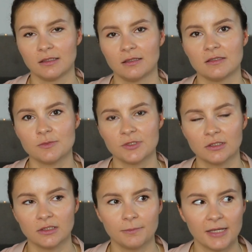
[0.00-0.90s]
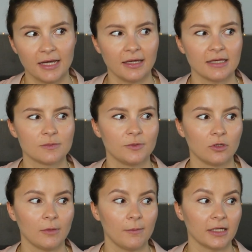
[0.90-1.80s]
This particular bag has been
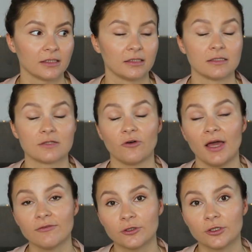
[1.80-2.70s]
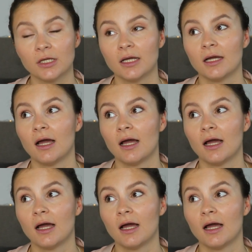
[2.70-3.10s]
on my bucket list forever.